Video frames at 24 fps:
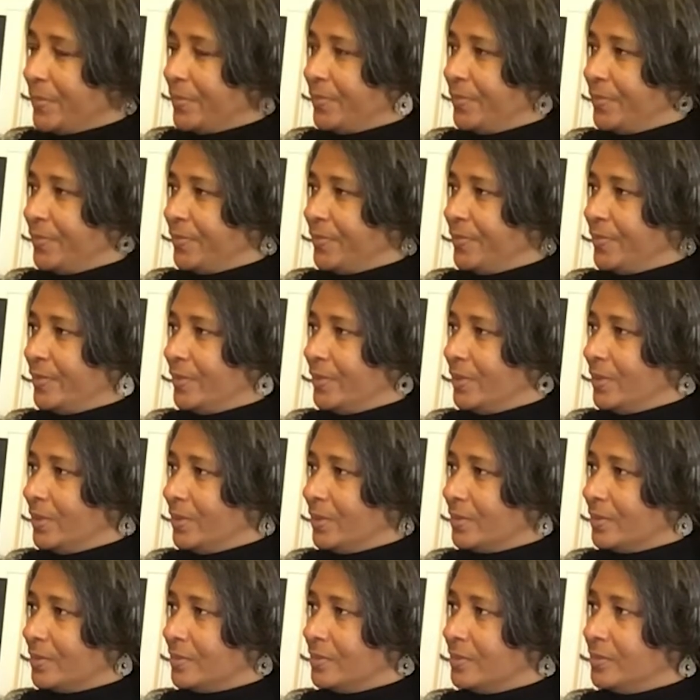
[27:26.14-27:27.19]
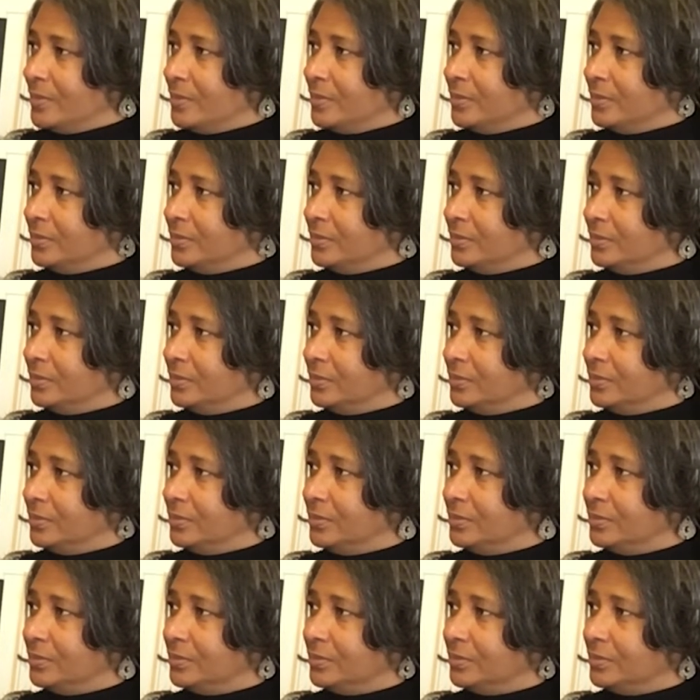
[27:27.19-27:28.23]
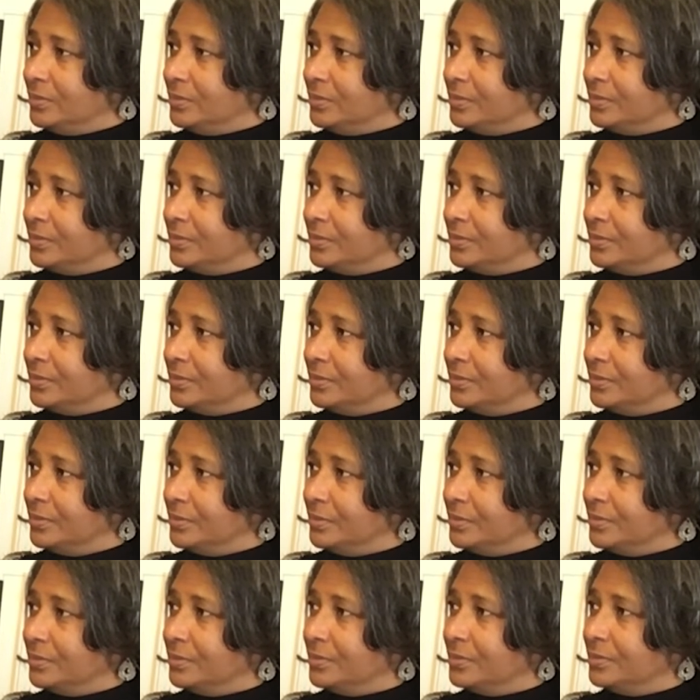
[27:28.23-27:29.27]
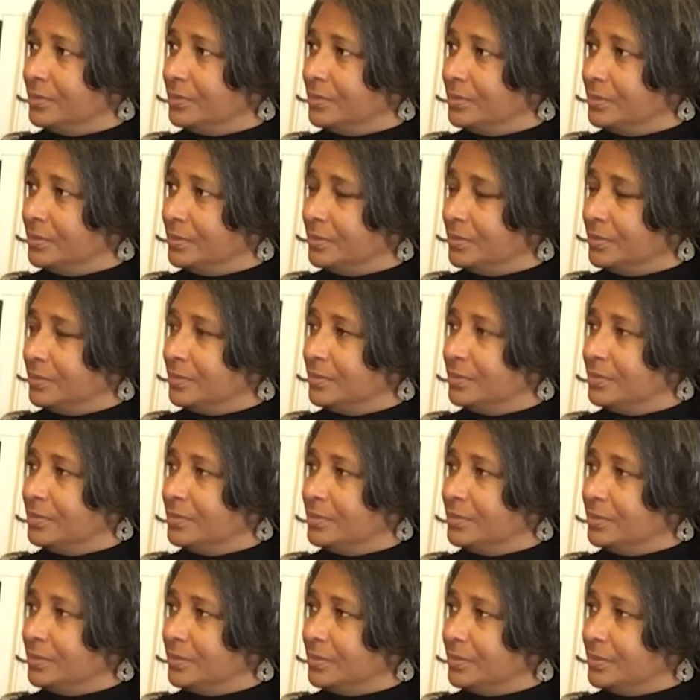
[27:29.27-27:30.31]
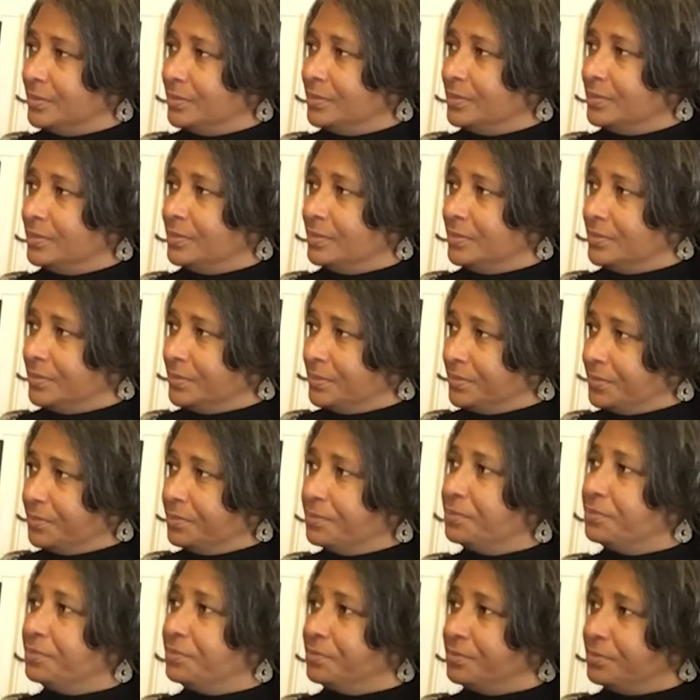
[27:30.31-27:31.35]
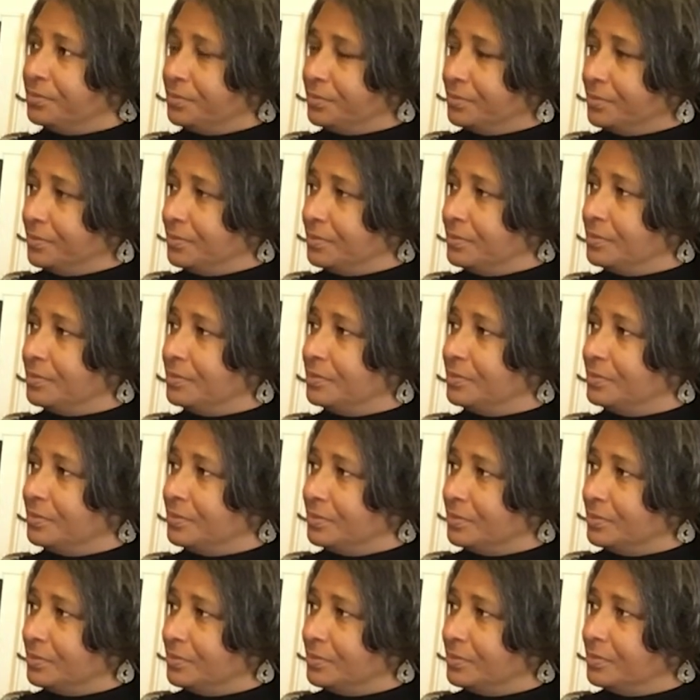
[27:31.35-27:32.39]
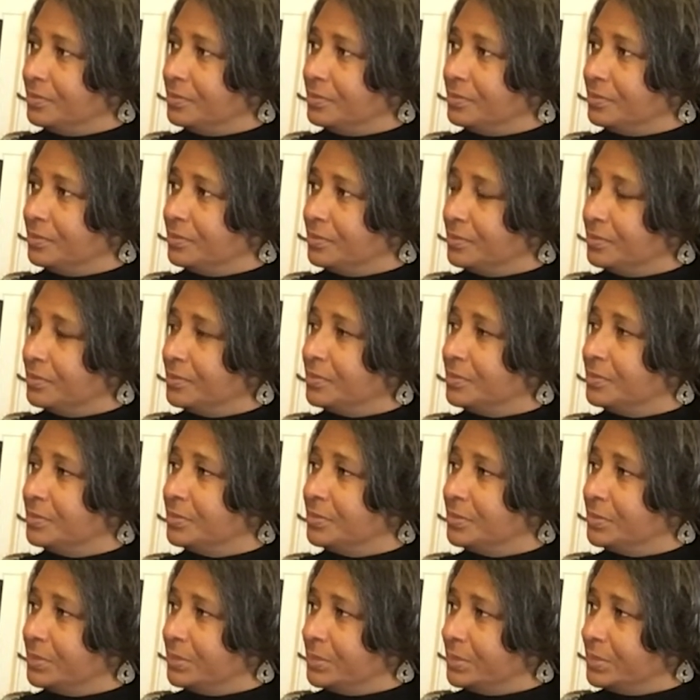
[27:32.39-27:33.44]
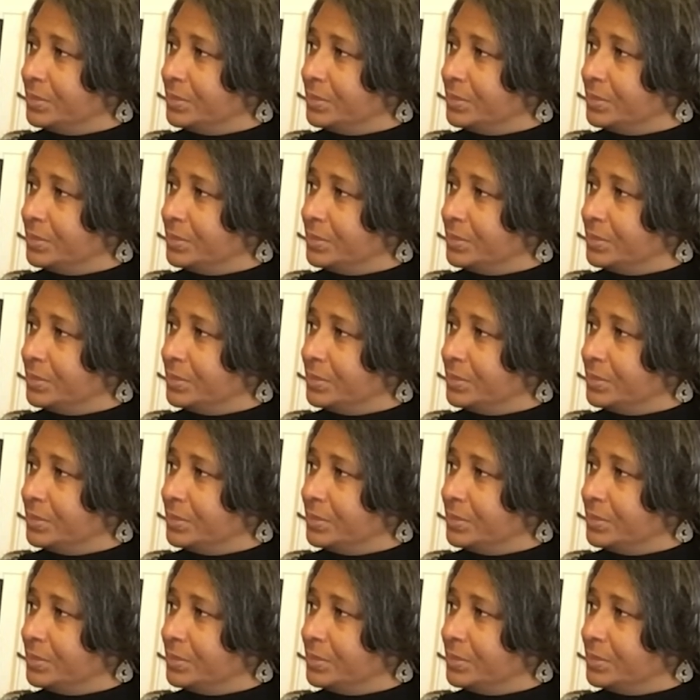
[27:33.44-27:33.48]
(silent)